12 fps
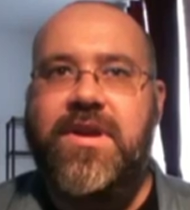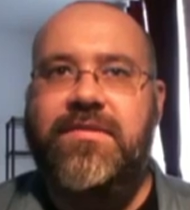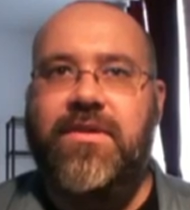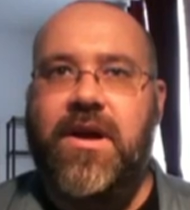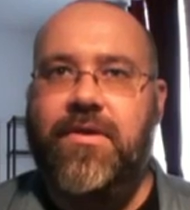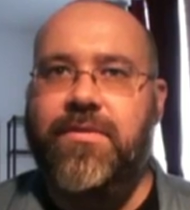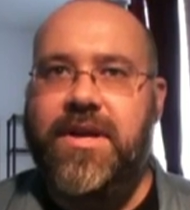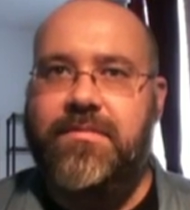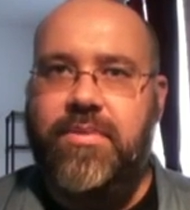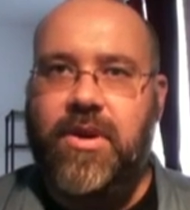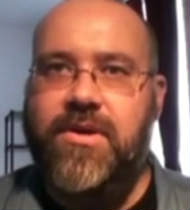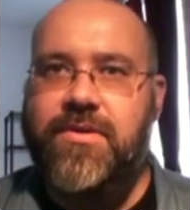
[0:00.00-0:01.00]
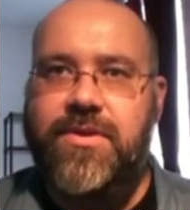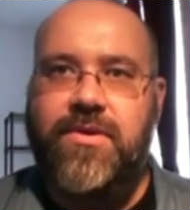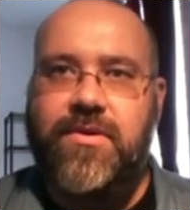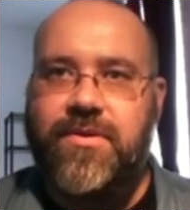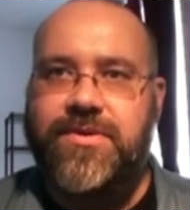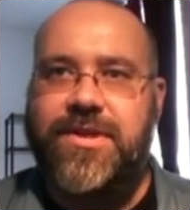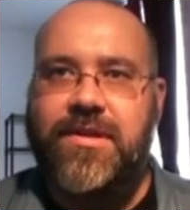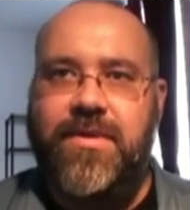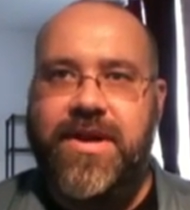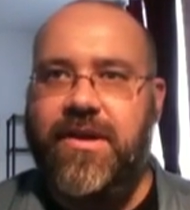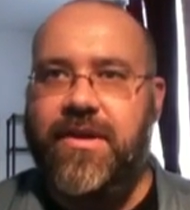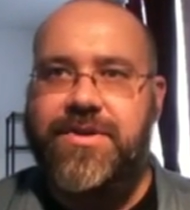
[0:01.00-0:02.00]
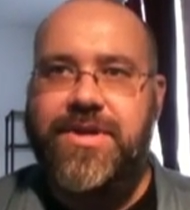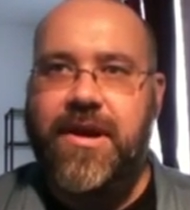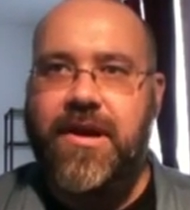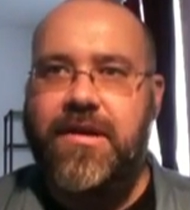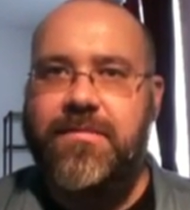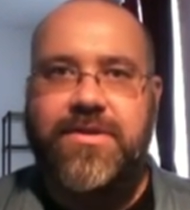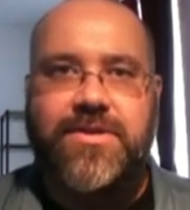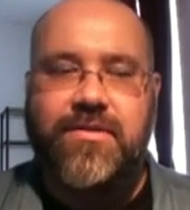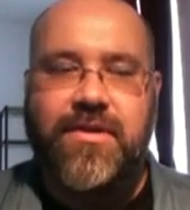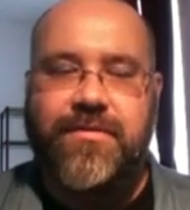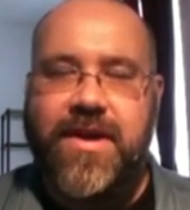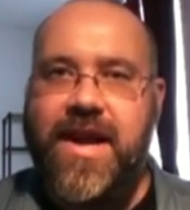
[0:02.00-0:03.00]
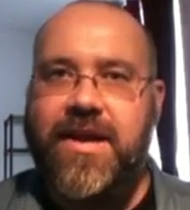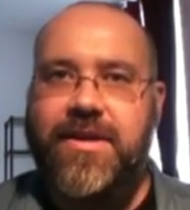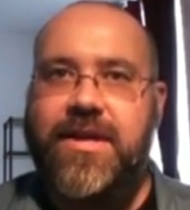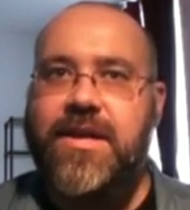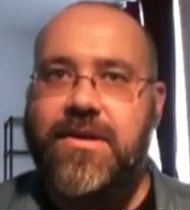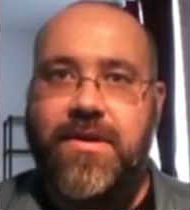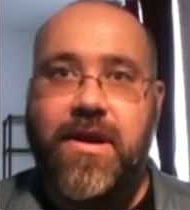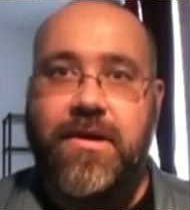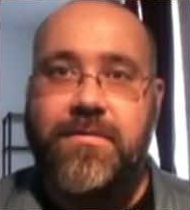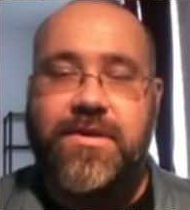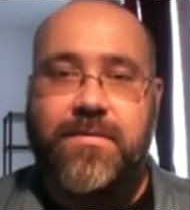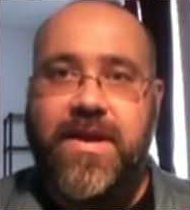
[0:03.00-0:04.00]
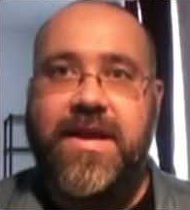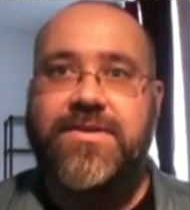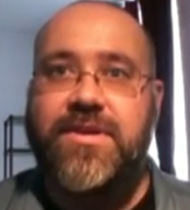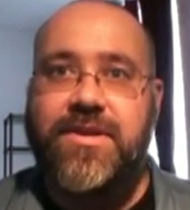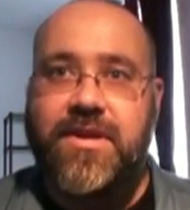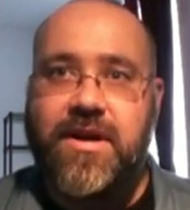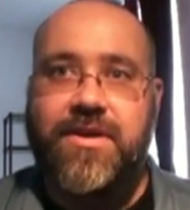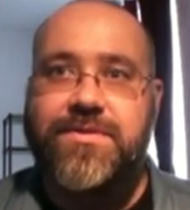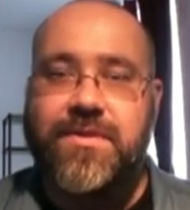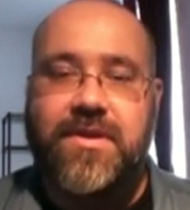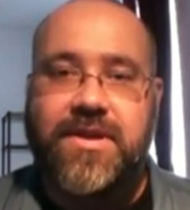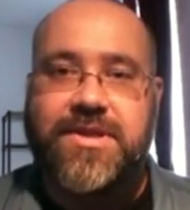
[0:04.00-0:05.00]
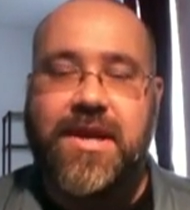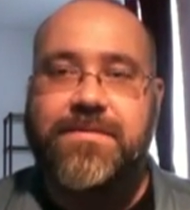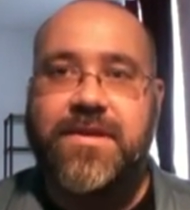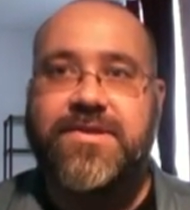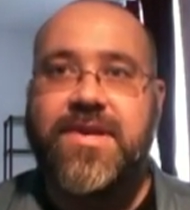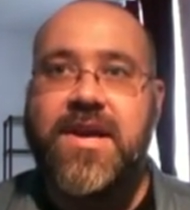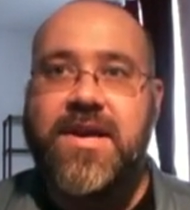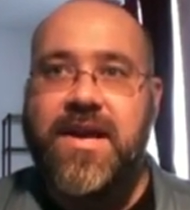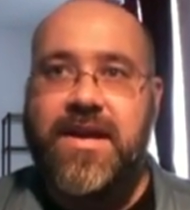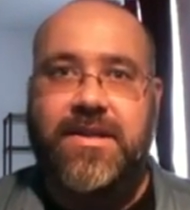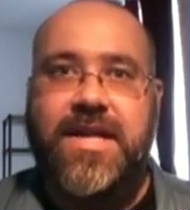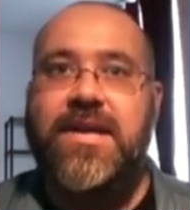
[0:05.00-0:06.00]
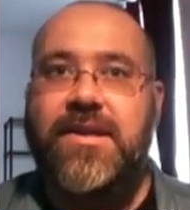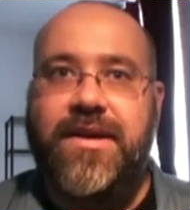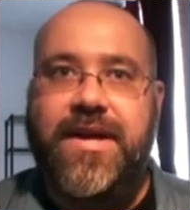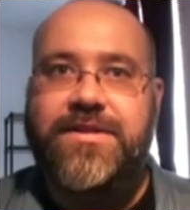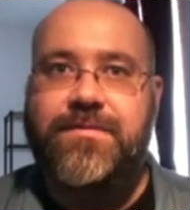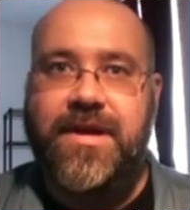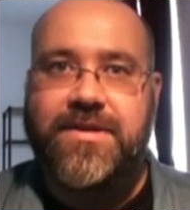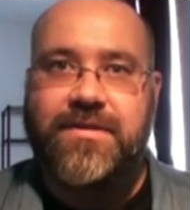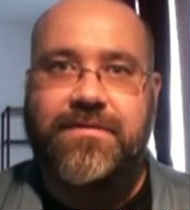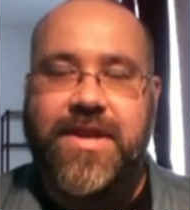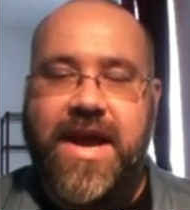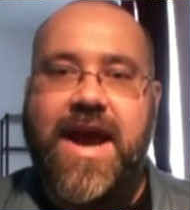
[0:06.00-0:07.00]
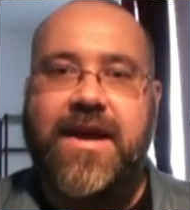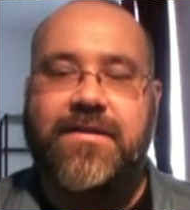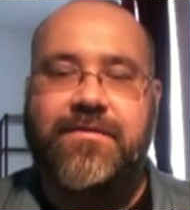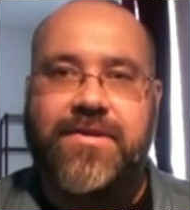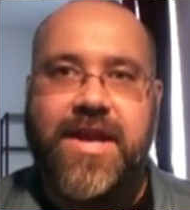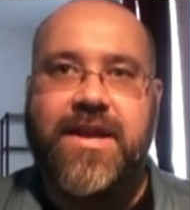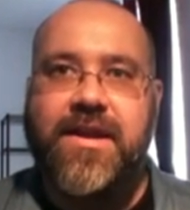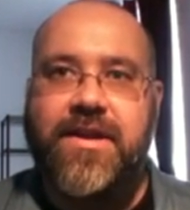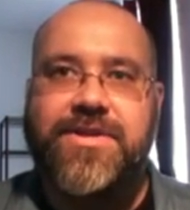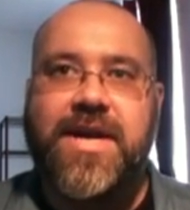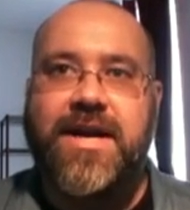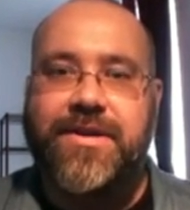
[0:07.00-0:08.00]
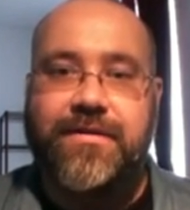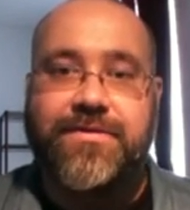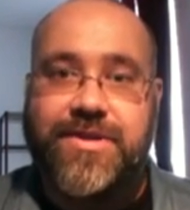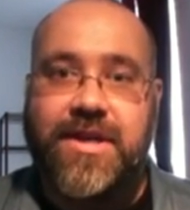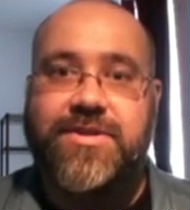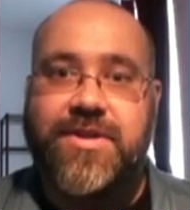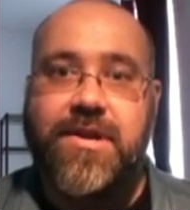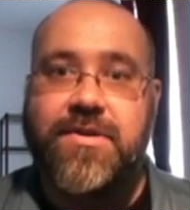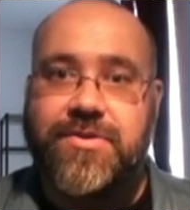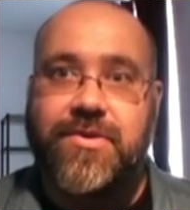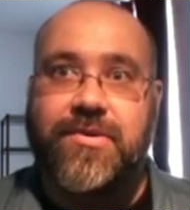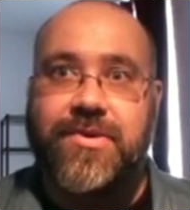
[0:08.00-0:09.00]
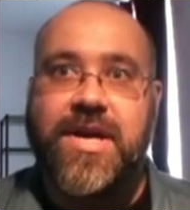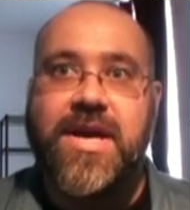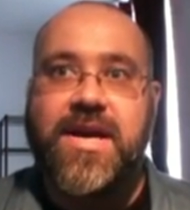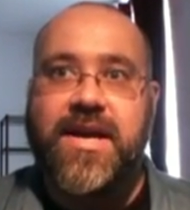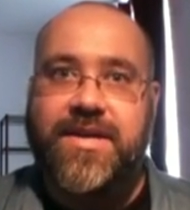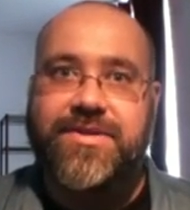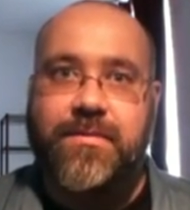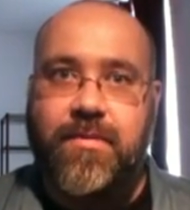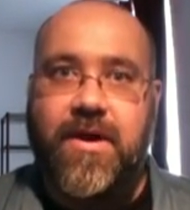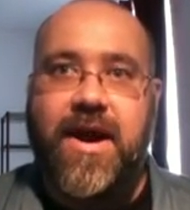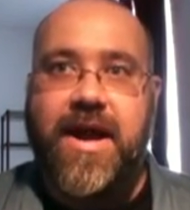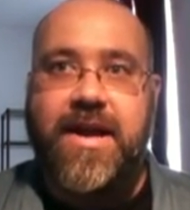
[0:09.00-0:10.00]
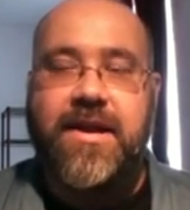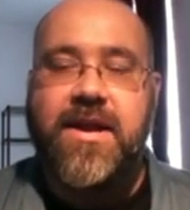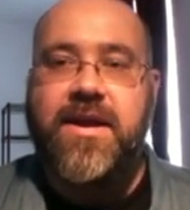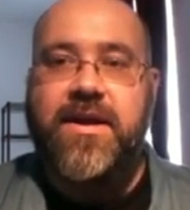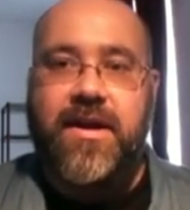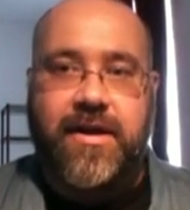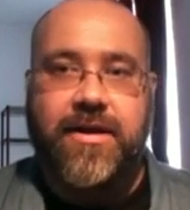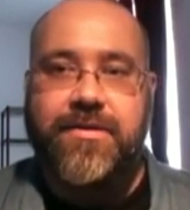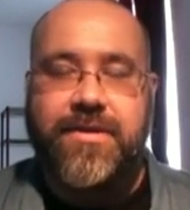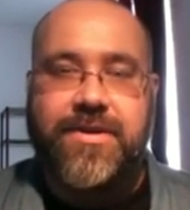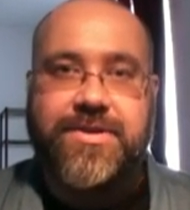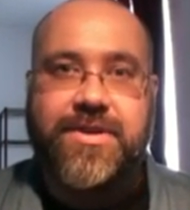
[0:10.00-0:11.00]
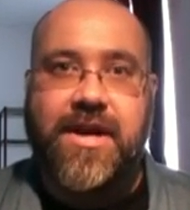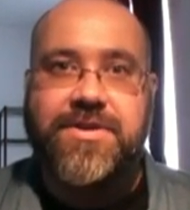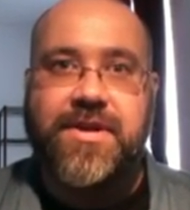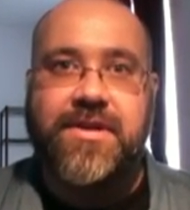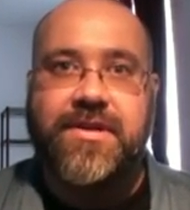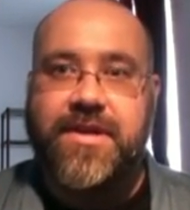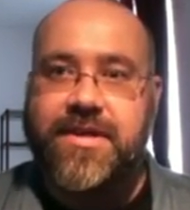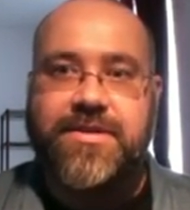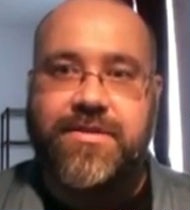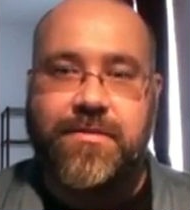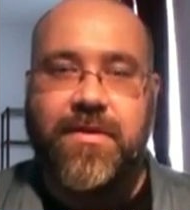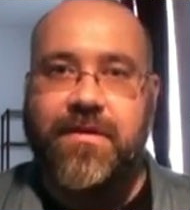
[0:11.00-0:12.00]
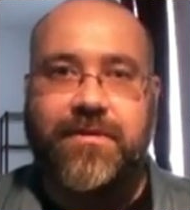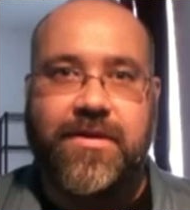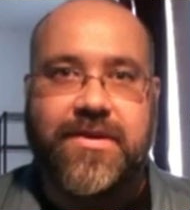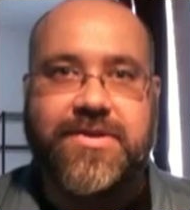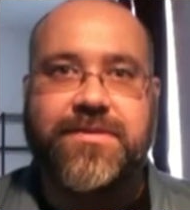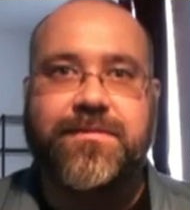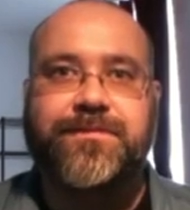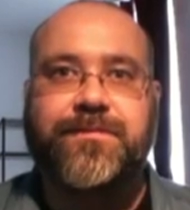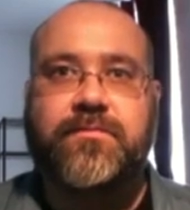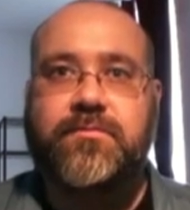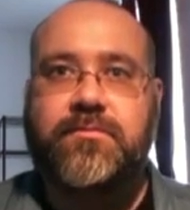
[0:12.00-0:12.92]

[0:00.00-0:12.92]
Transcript: We've already blown the holes in the biology argument, so in reality, your argument depends on the cultural acceptance and legal aspects of the act of taking a child of six years old as a bride. All of the discussion is superfluous.